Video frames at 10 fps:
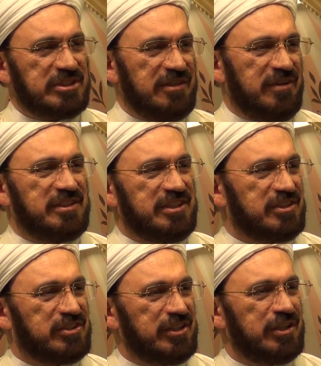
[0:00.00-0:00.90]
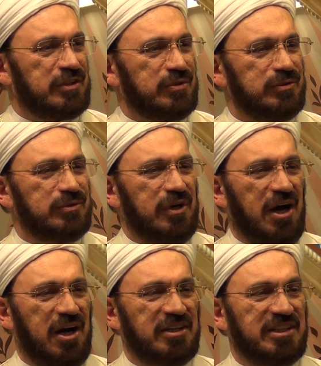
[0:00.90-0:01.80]
seventy-three to one
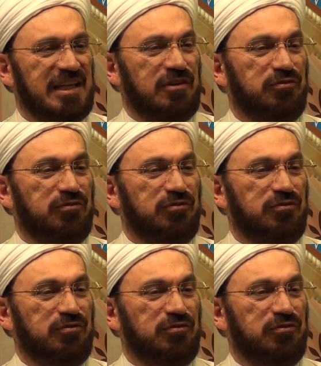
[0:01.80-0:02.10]
hundred